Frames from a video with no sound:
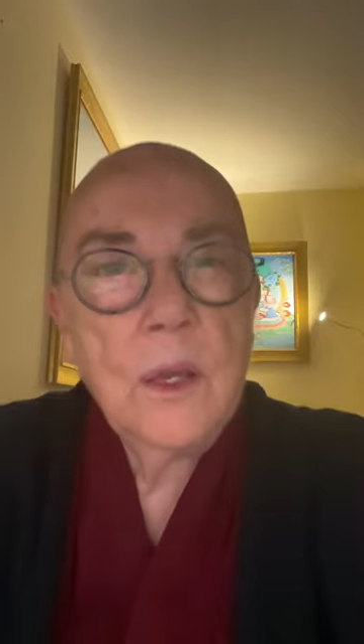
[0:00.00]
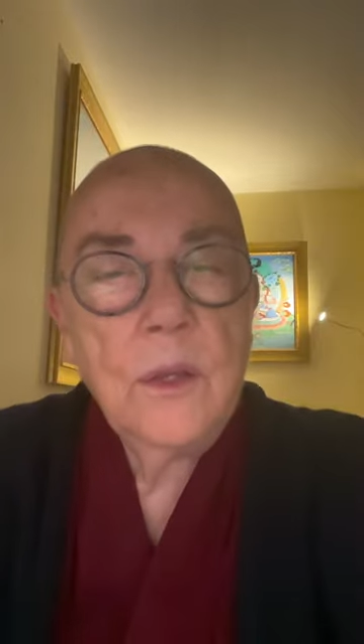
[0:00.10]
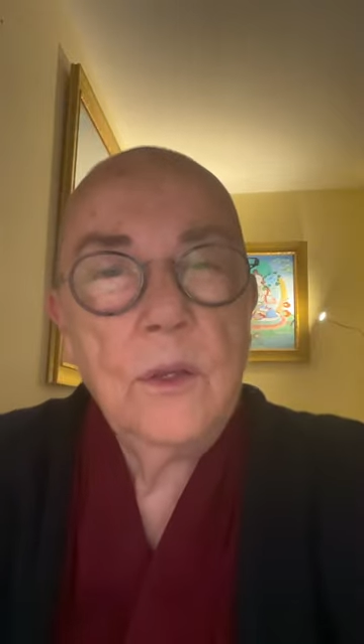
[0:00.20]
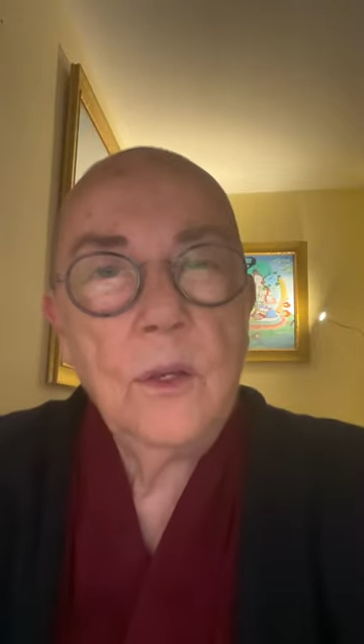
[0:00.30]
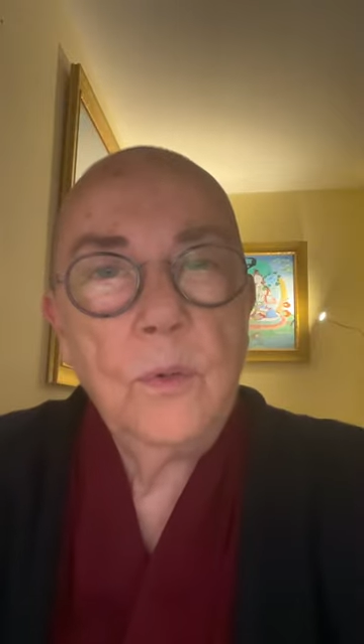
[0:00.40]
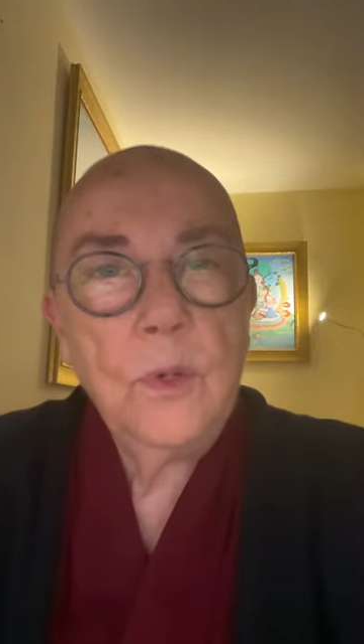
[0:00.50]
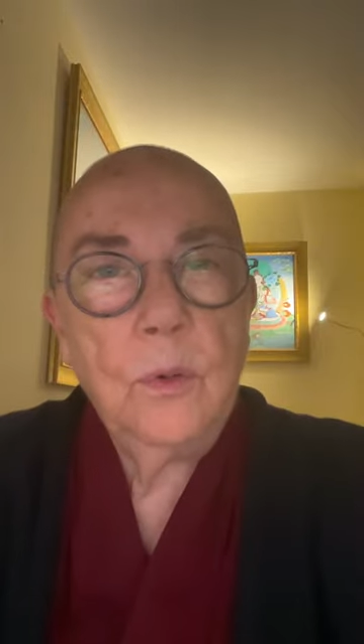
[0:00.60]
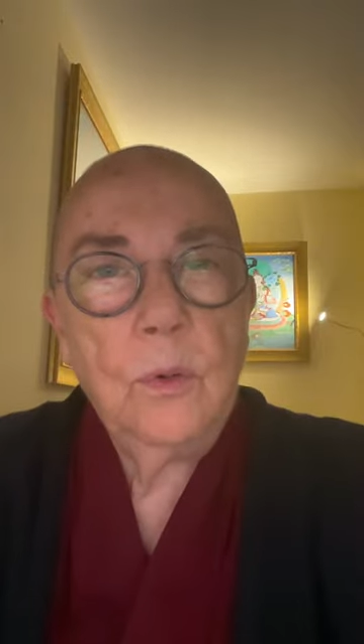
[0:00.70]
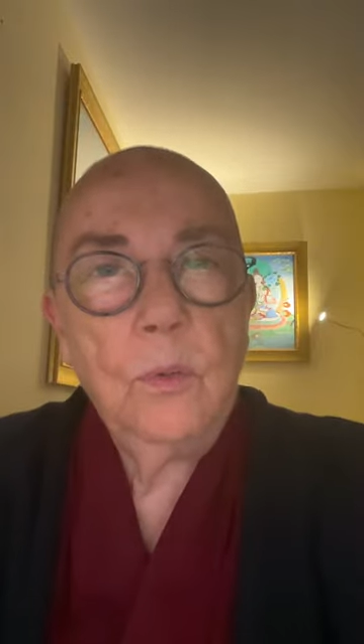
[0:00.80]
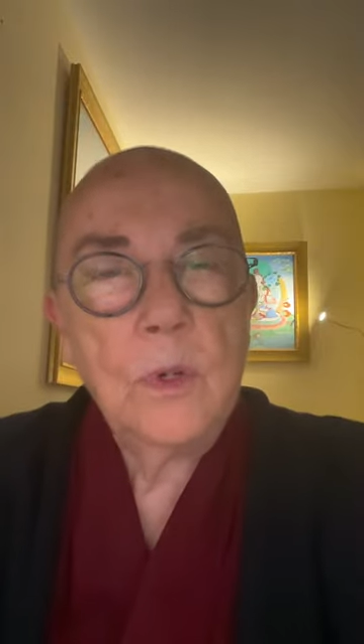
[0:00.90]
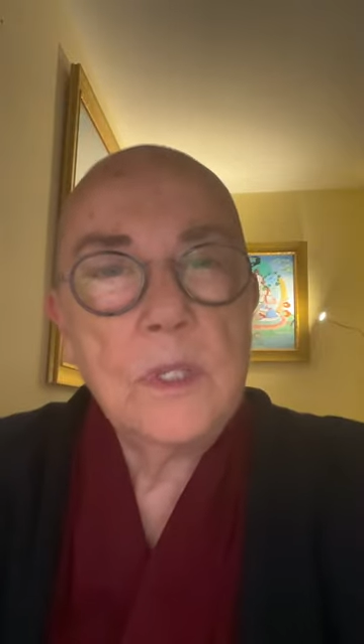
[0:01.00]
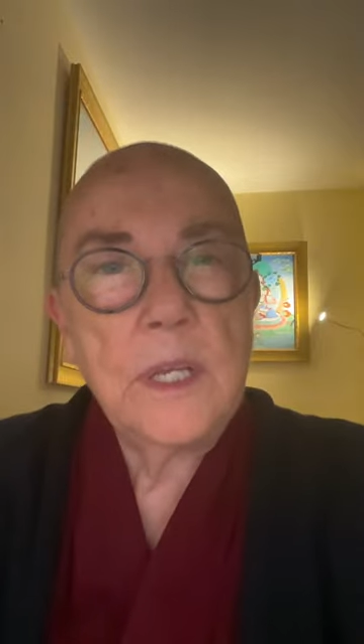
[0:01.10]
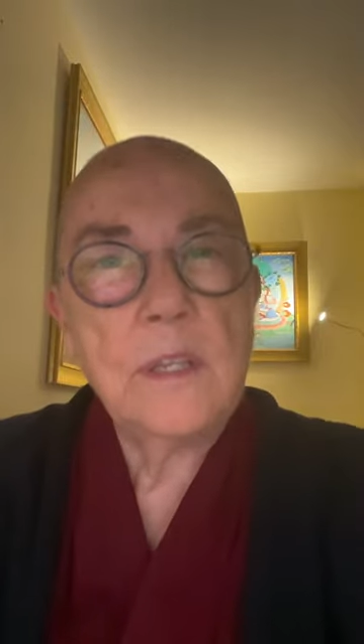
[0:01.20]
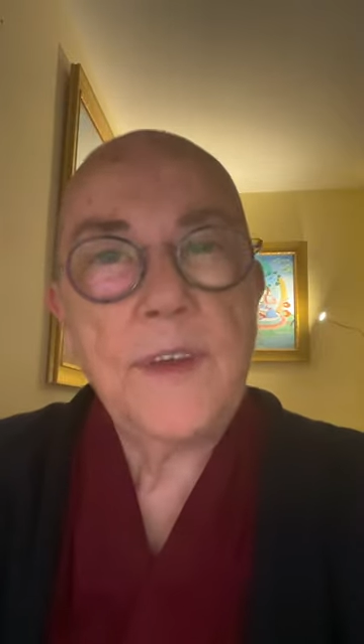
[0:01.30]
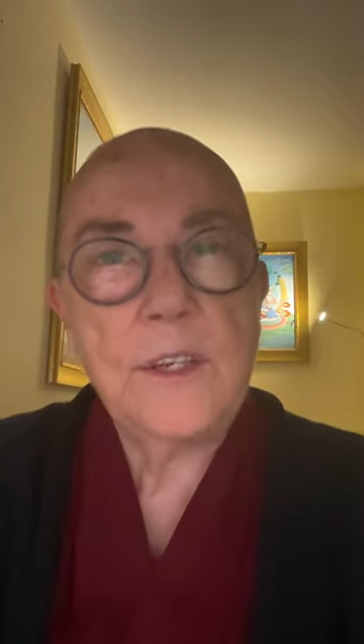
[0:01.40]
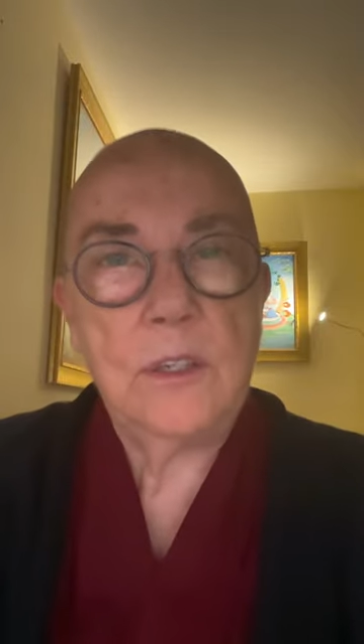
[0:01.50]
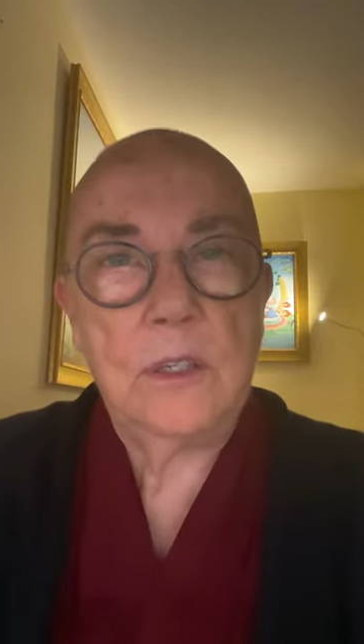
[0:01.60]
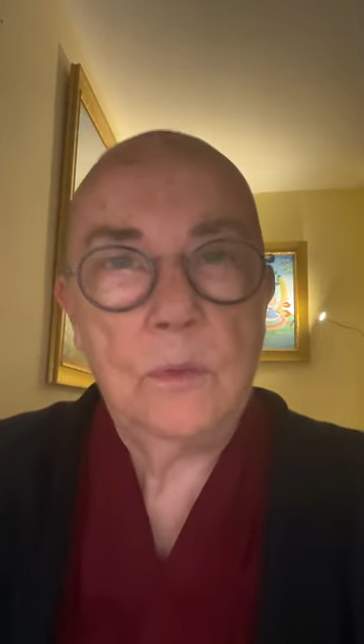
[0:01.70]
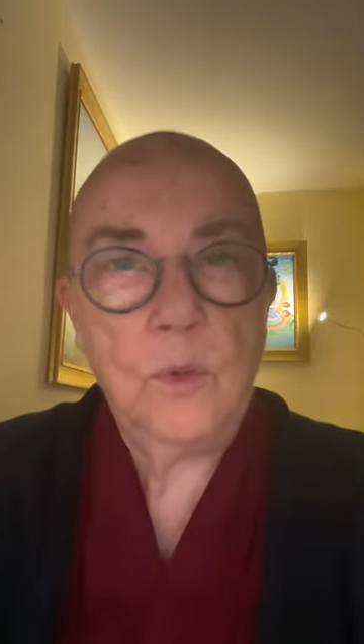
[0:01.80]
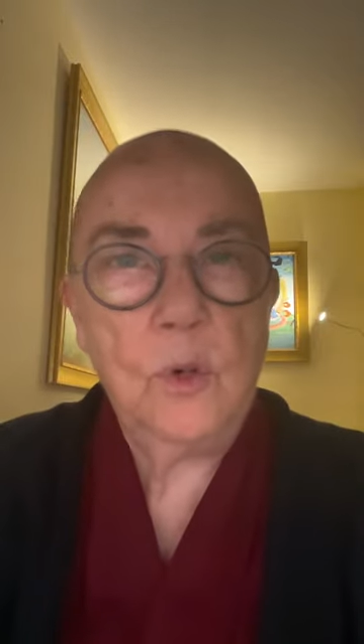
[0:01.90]
You know, we all want
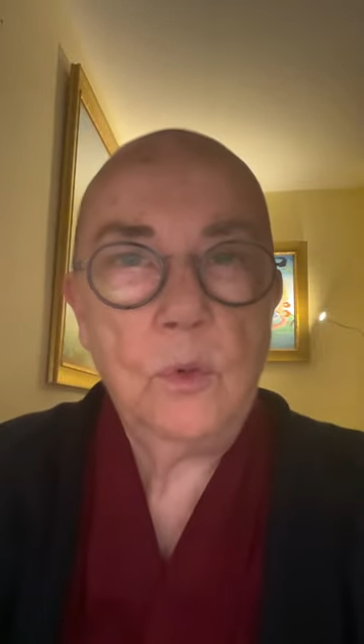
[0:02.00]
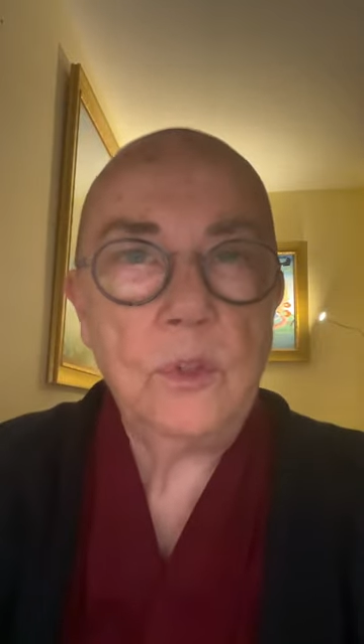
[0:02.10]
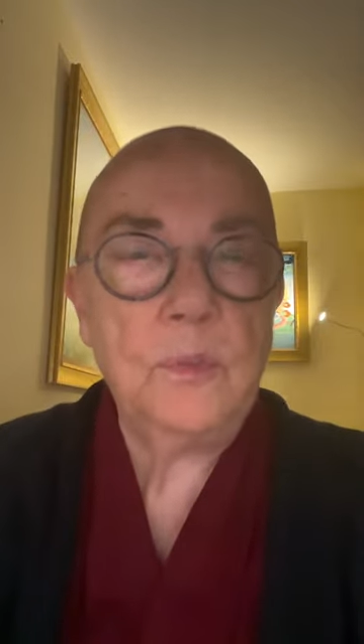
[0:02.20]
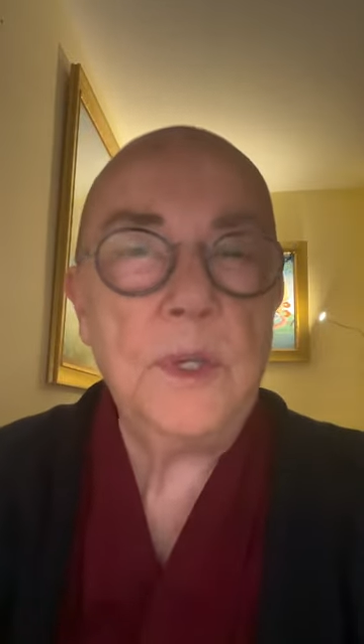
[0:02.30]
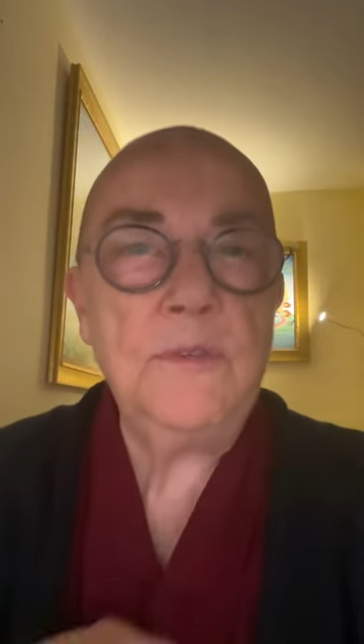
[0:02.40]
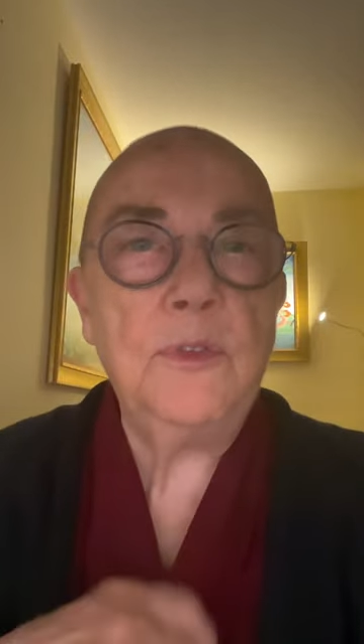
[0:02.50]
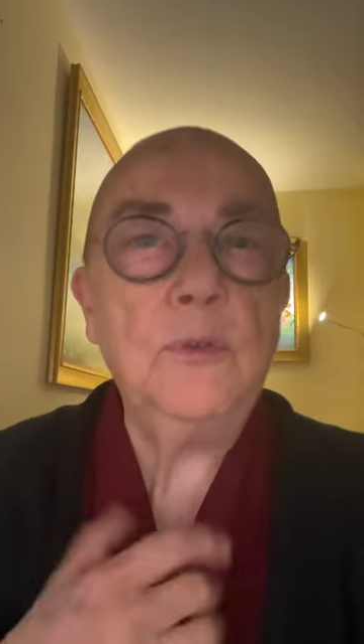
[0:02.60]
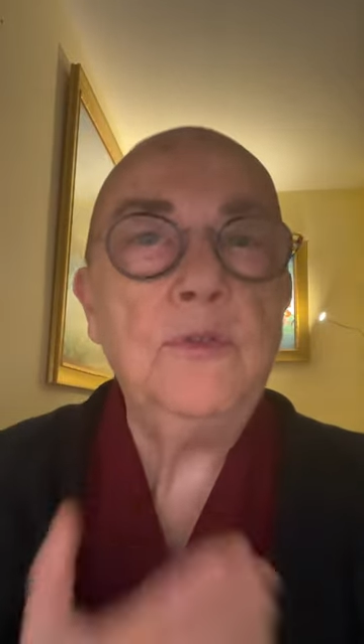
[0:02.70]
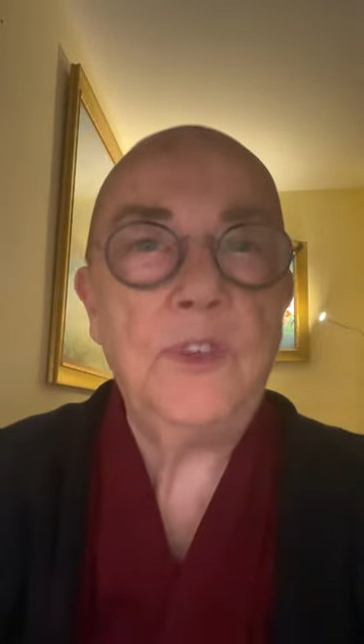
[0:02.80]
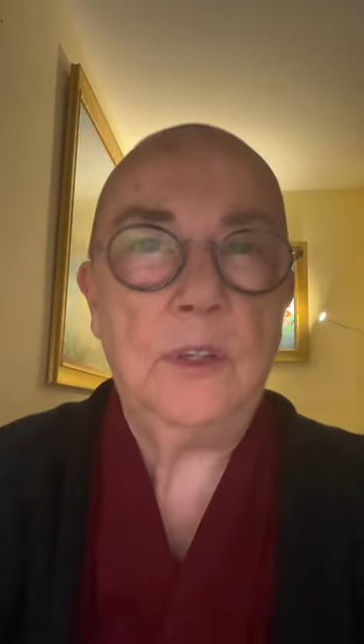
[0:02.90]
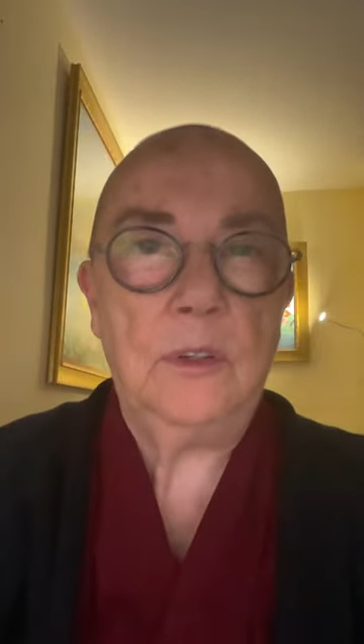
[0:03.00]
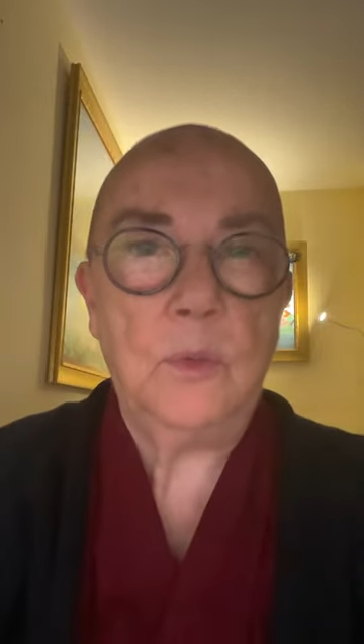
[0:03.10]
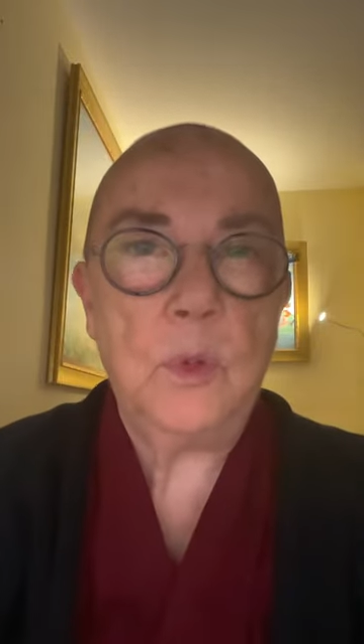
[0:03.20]
satisfaction. We all want to be fulfilled.